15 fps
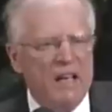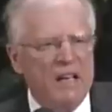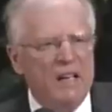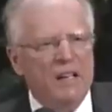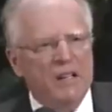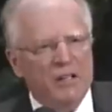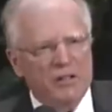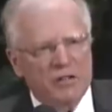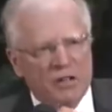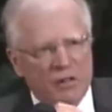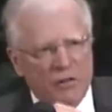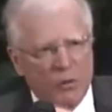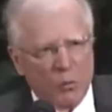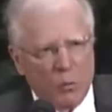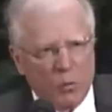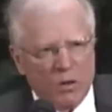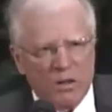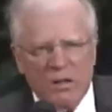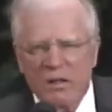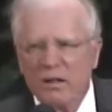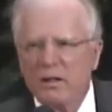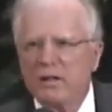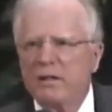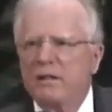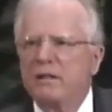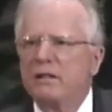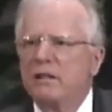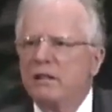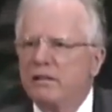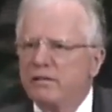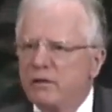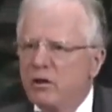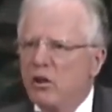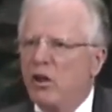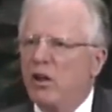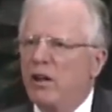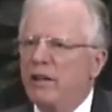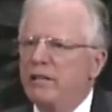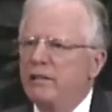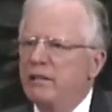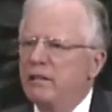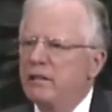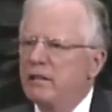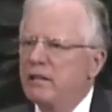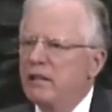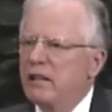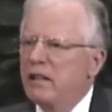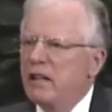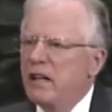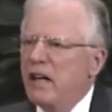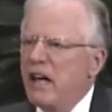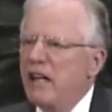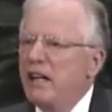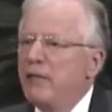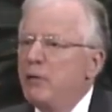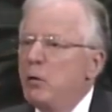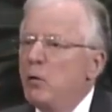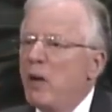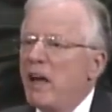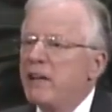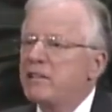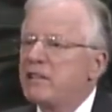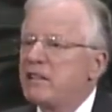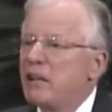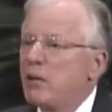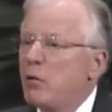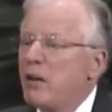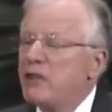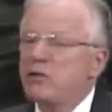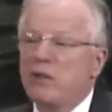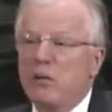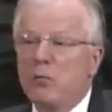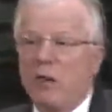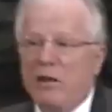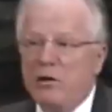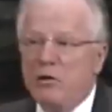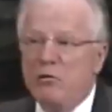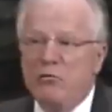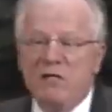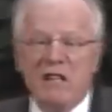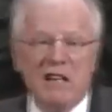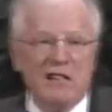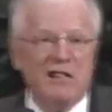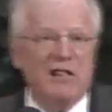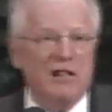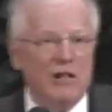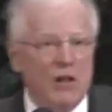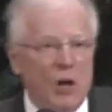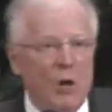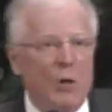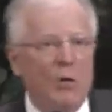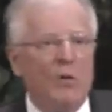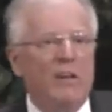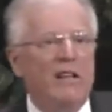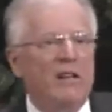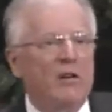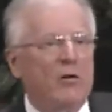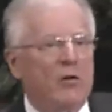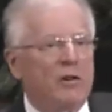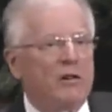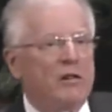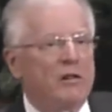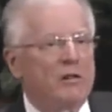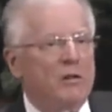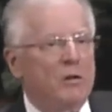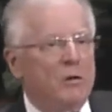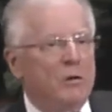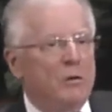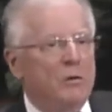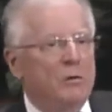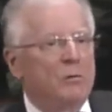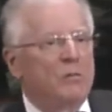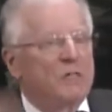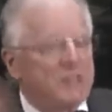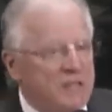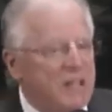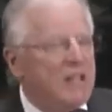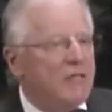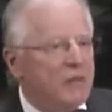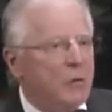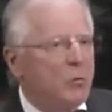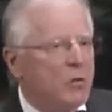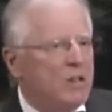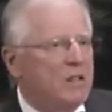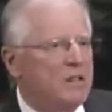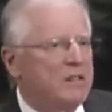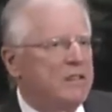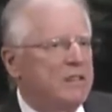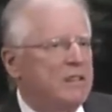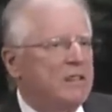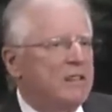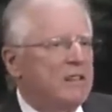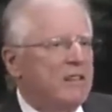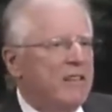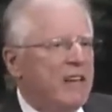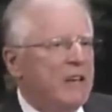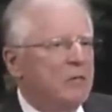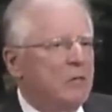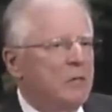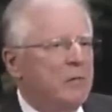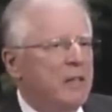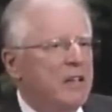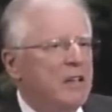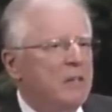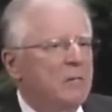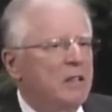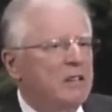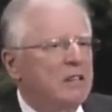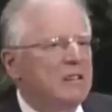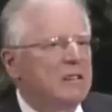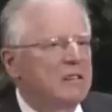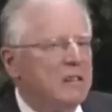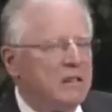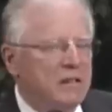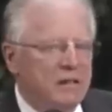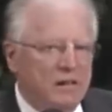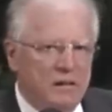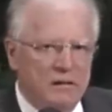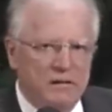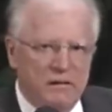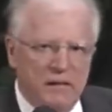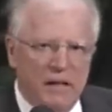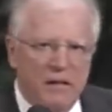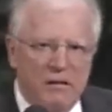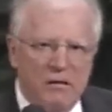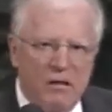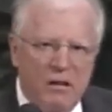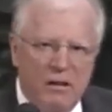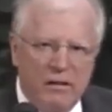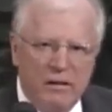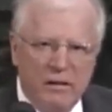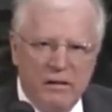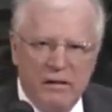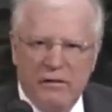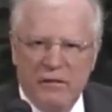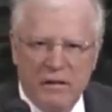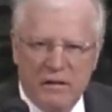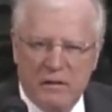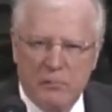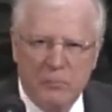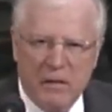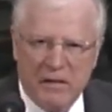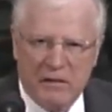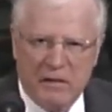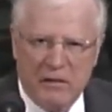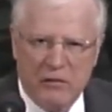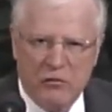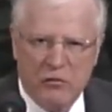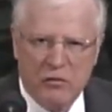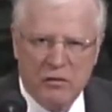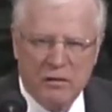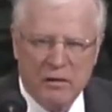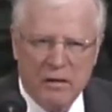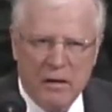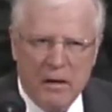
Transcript: It is the word of God. And if you ask the question, what you need to know in order to receive the word, that will become a little clearer later on in this message.